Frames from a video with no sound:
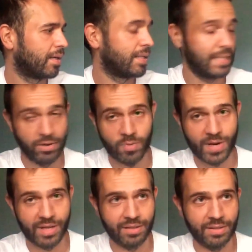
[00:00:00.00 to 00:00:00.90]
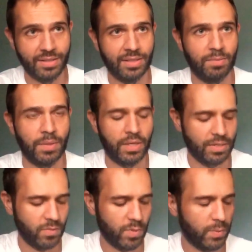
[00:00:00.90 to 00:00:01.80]
0 miles
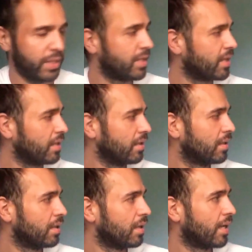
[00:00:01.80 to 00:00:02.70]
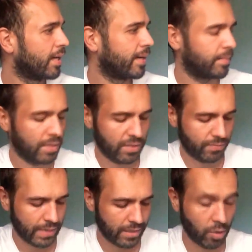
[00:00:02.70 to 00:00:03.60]
because of my blister. I've
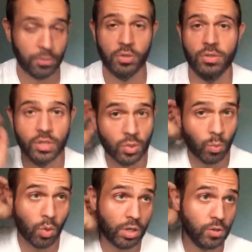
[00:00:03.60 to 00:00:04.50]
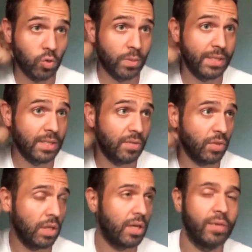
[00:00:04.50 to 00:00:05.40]
had an opportunity to wash all my stuff
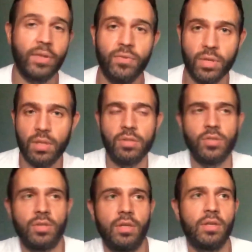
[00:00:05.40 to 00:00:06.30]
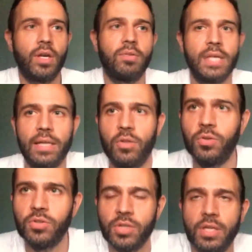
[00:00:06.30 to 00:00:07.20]
here. I've given it to the hotel
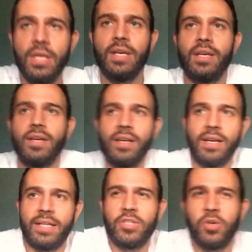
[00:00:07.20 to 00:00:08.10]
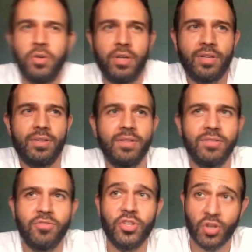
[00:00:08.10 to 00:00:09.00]
laundry. It took
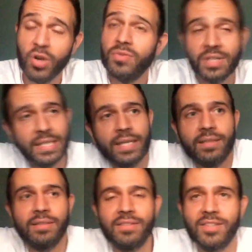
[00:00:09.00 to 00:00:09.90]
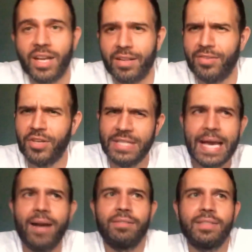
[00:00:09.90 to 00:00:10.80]
just over a day, to kind of 30
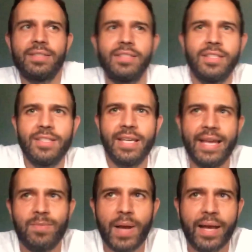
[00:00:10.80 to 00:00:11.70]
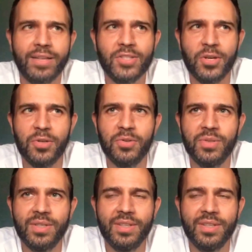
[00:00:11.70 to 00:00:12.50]
hours to get it back. So